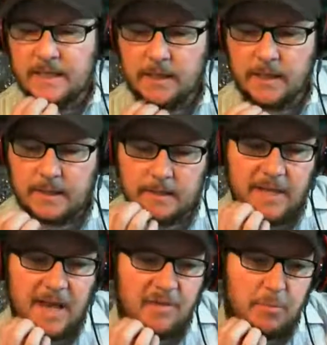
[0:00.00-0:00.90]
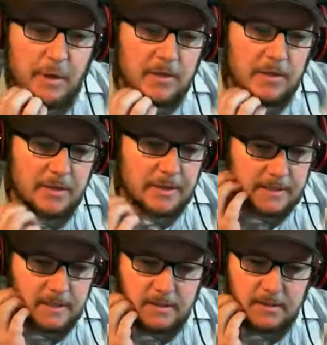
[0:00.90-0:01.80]
uh, Death by
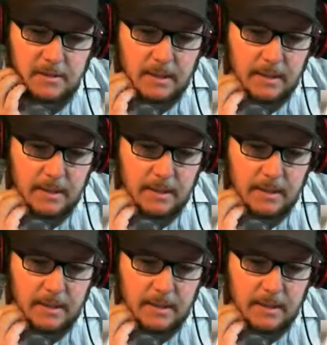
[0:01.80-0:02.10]
Coconut uh,